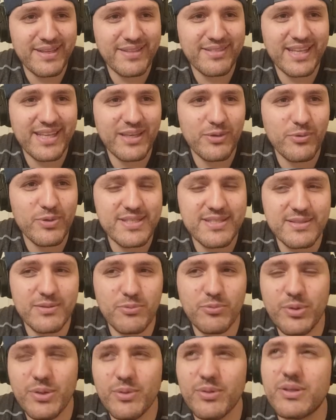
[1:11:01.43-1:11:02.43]
I think it was
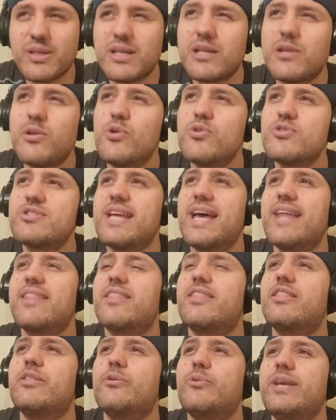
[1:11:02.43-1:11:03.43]
it closed at
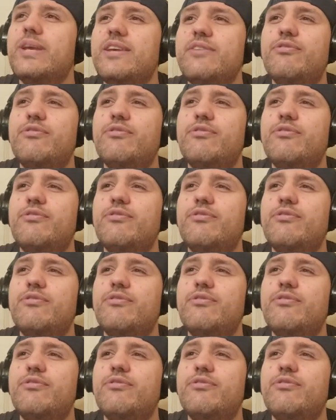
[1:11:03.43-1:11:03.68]
three